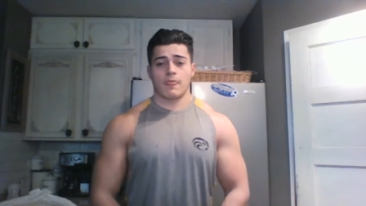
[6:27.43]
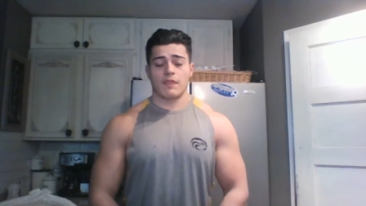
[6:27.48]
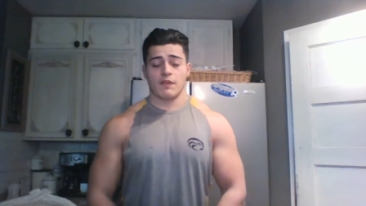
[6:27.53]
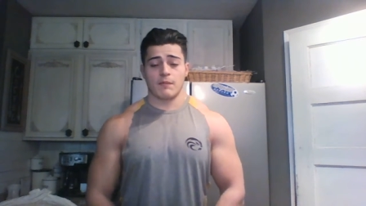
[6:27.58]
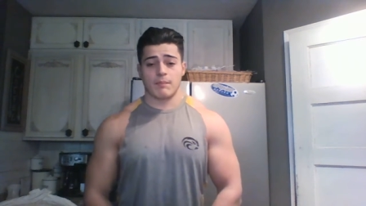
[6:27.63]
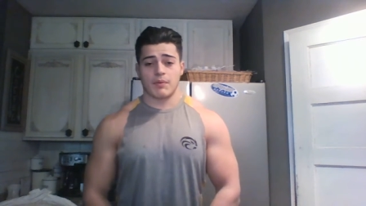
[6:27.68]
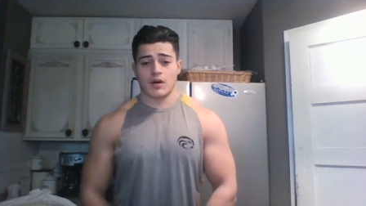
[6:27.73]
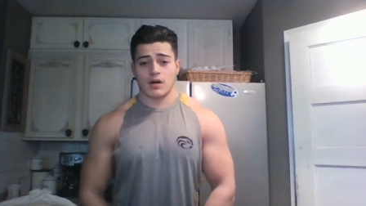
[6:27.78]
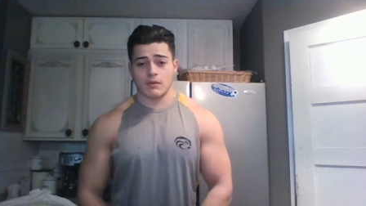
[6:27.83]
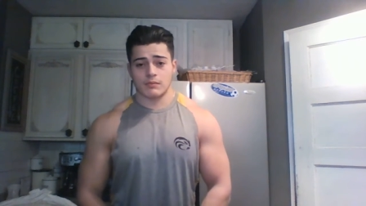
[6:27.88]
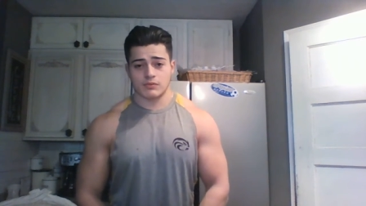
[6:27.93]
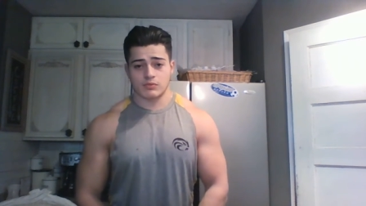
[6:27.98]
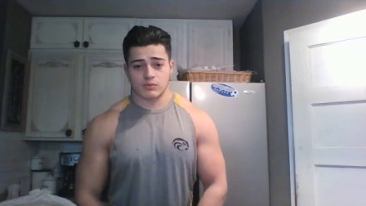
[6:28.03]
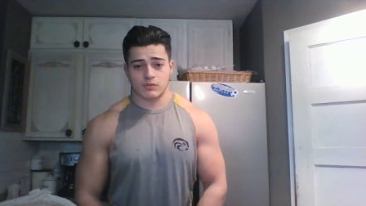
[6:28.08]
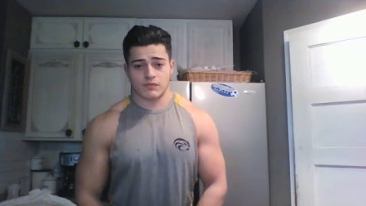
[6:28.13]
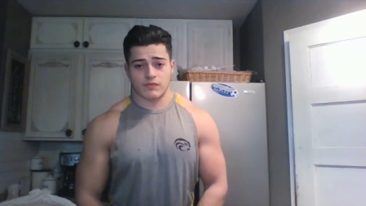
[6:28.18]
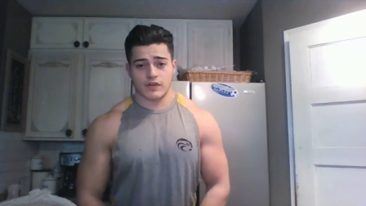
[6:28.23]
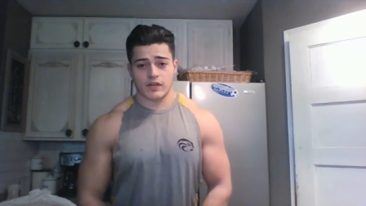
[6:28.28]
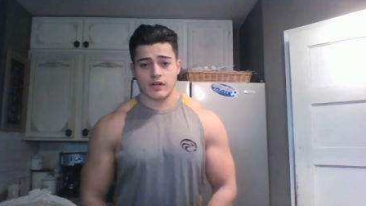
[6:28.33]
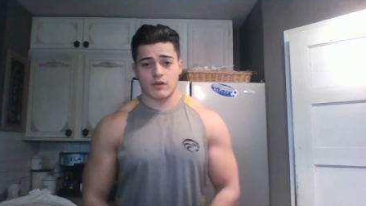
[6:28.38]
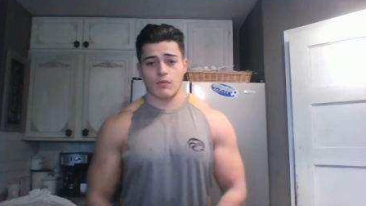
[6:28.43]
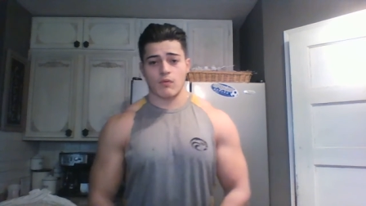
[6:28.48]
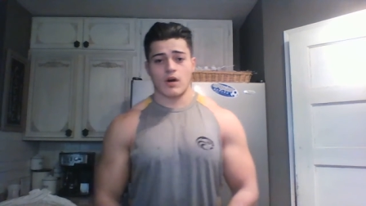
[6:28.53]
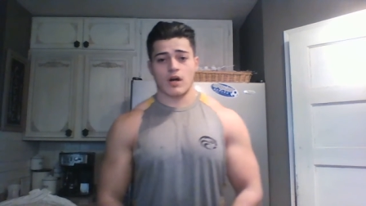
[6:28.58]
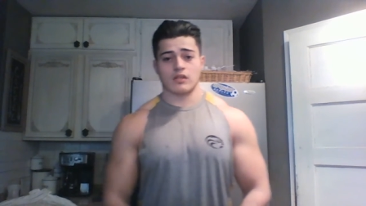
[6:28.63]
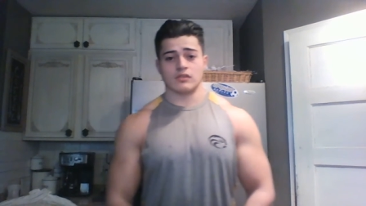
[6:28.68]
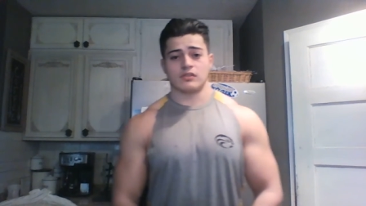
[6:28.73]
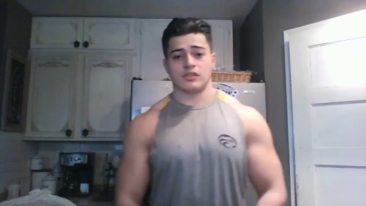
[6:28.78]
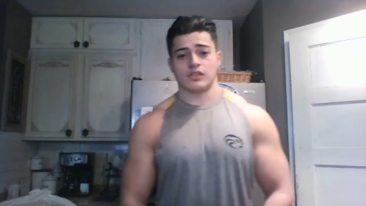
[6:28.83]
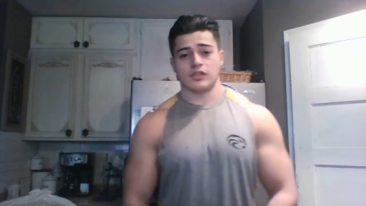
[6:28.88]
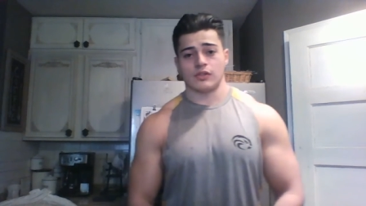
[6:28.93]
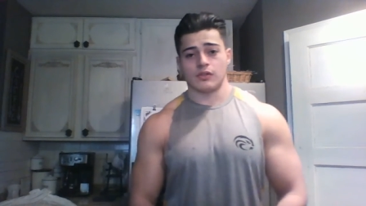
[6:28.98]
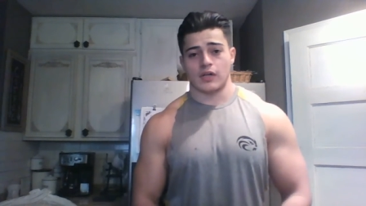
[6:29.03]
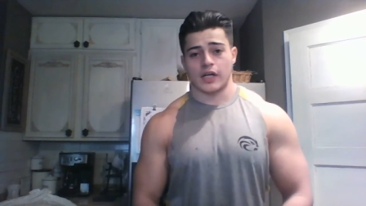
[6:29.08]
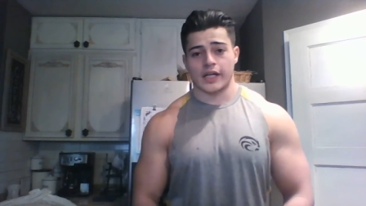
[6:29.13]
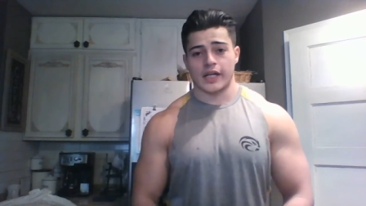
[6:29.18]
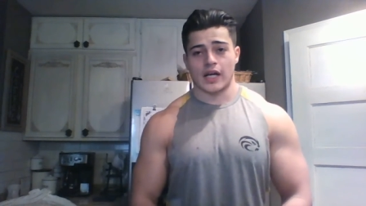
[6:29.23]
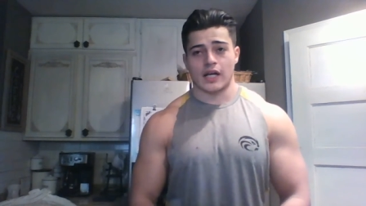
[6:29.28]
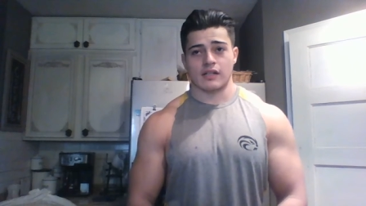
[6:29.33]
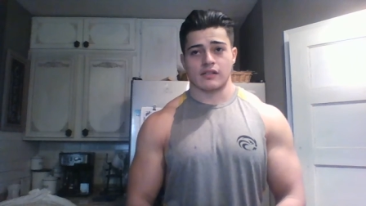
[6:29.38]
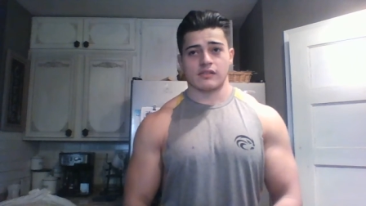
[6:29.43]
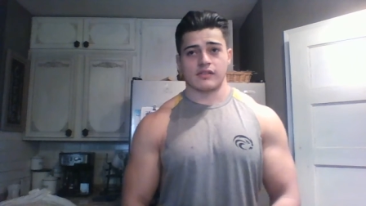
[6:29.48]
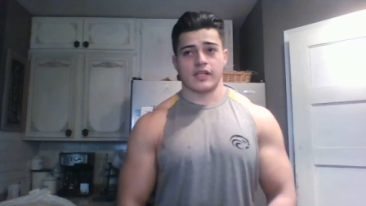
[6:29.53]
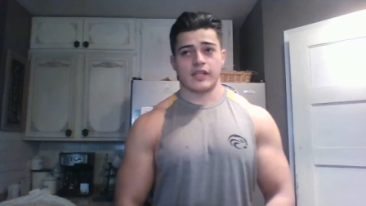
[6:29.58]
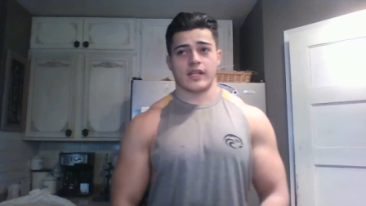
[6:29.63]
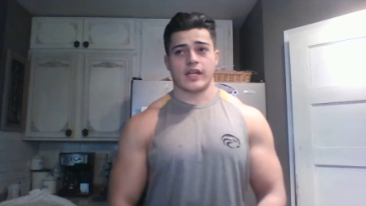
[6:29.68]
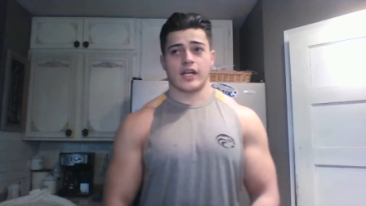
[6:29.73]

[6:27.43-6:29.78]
The pumps were very well too. I gotta say